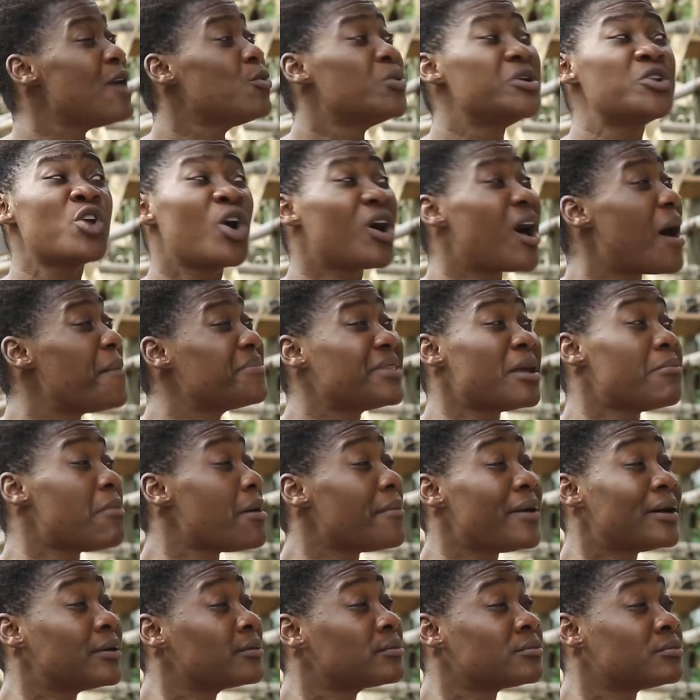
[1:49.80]
Oh. I will not
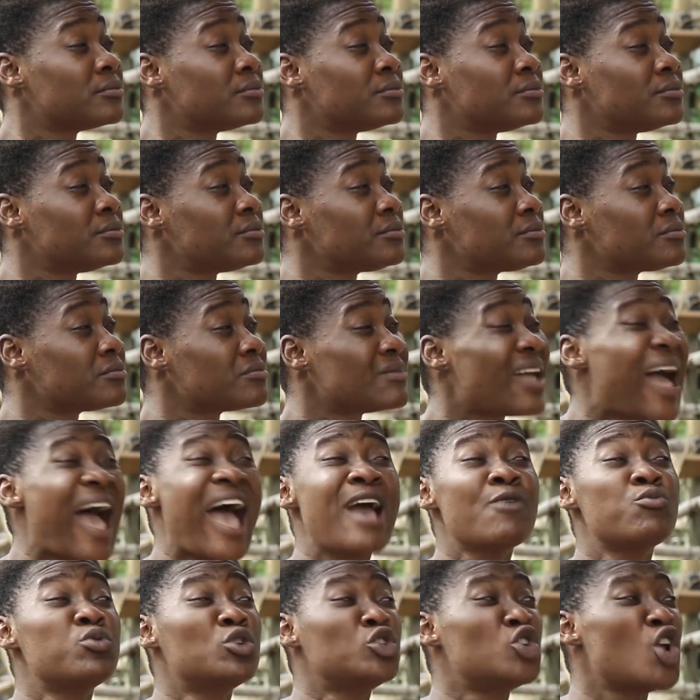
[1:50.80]
calm down,
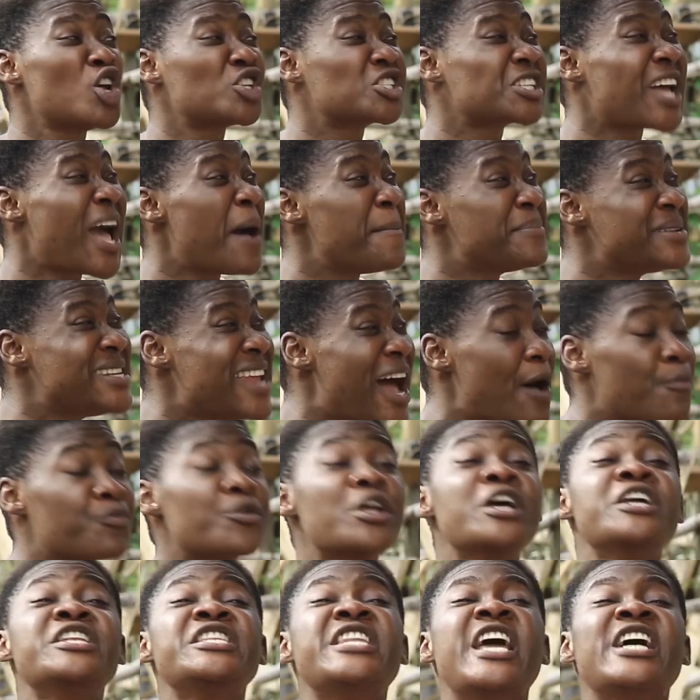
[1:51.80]
Mama. I will not calm
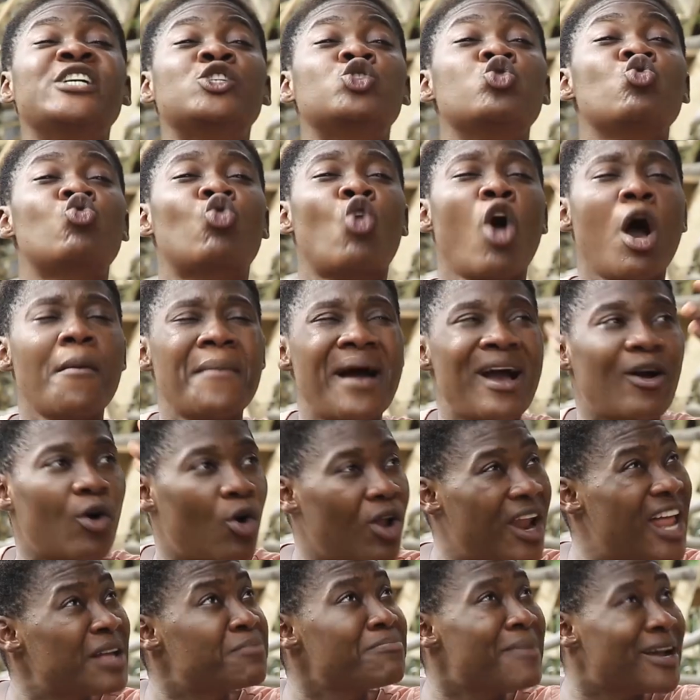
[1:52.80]
down. They should
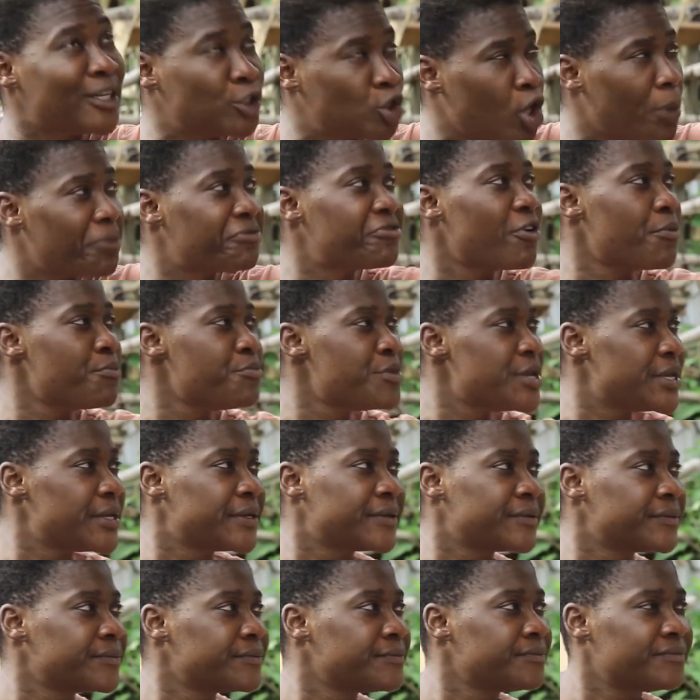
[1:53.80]
come and collect my shop
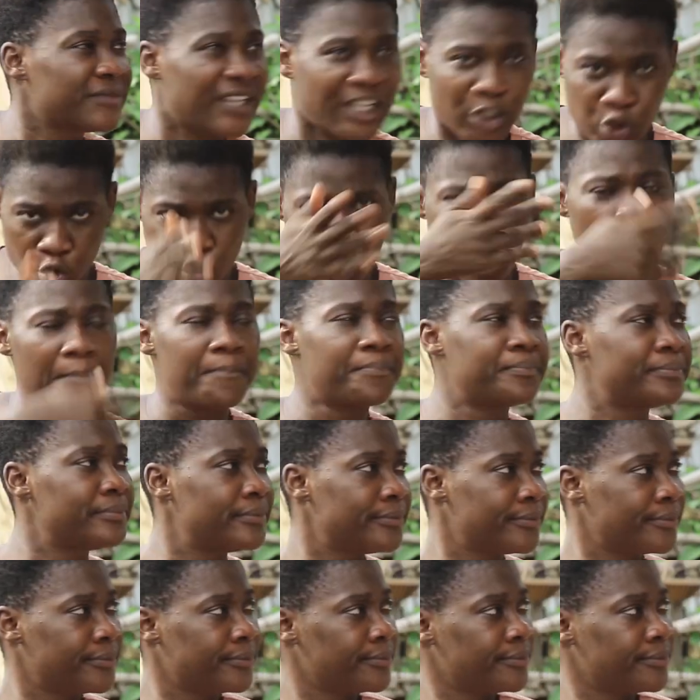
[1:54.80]
from me. They should come.